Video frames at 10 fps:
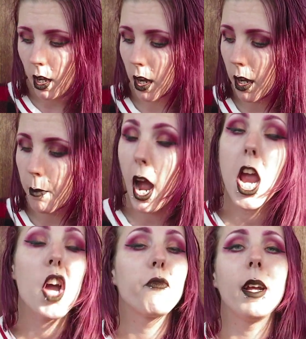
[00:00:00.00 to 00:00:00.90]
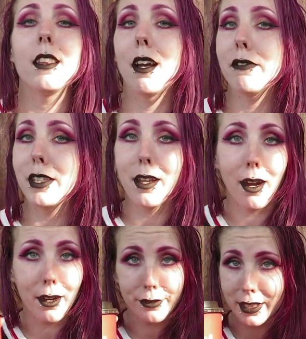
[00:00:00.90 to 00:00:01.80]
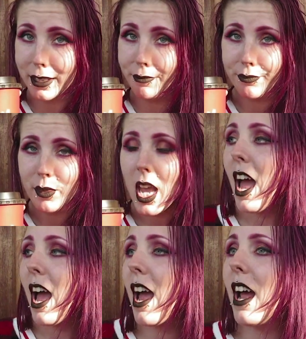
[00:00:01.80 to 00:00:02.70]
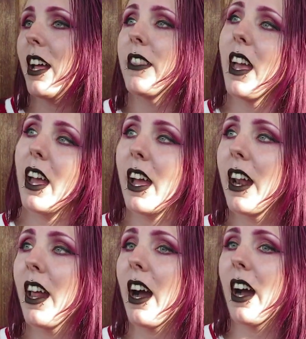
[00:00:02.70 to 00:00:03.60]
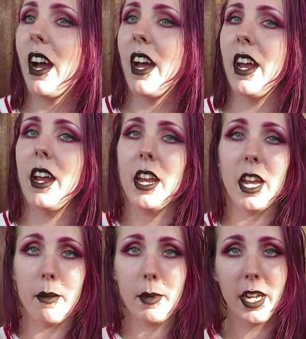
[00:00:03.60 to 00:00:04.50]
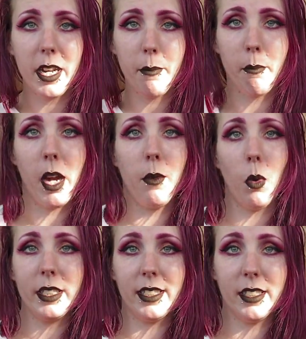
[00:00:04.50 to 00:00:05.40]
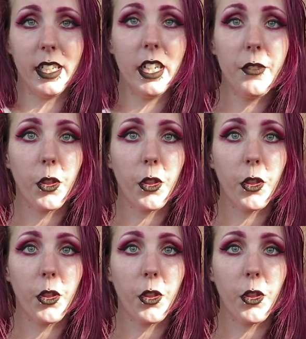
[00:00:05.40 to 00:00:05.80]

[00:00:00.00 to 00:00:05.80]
I have my lovely coffee, and then I am in my onesie.